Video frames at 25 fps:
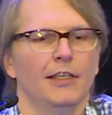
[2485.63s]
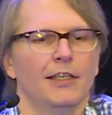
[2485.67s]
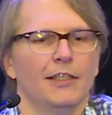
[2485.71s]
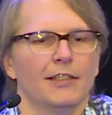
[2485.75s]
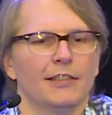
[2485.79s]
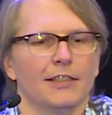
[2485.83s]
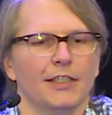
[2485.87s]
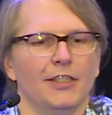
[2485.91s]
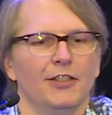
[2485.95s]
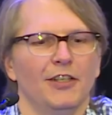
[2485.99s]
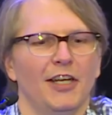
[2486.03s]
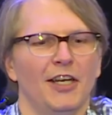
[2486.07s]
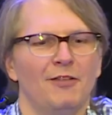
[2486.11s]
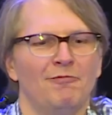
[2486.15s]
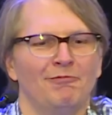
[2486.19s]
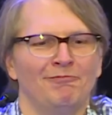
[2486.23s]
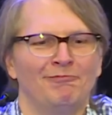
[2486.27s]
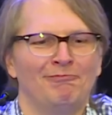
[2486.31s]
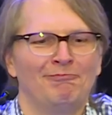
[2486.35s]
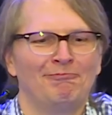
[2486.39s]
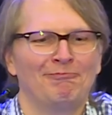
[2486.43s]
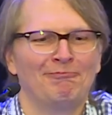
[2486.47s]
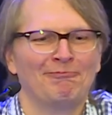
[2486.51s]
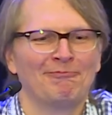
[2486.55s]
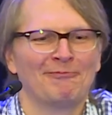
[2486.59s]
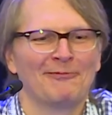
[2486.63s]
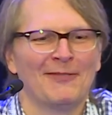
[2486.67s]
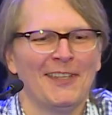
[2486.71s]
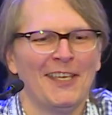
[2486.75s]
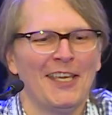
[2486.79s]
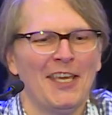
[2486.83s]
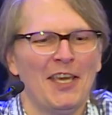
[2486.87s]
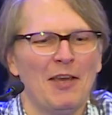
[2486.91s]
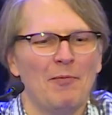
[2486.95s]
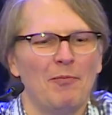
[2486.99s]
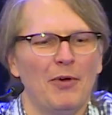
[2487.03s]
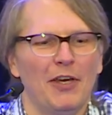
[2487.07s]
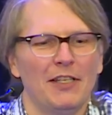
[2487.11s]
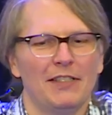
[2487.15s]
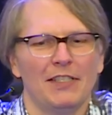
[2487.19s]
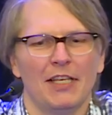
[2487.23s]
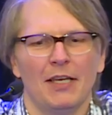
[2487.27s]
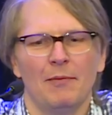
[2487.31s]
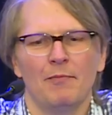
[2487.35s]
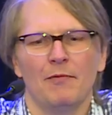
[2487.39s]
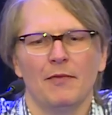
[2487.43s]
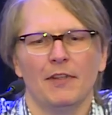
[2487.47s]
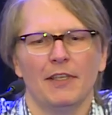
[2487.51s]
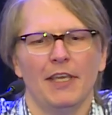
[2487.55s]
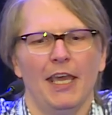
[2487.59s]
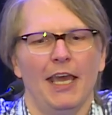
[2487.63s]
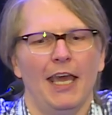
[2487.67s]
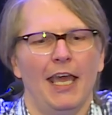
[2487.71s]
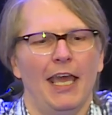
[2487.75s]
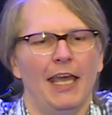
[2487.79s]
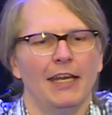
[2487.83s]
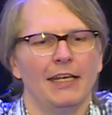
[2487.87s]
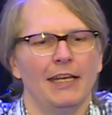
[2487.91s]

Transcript: So, but yeah,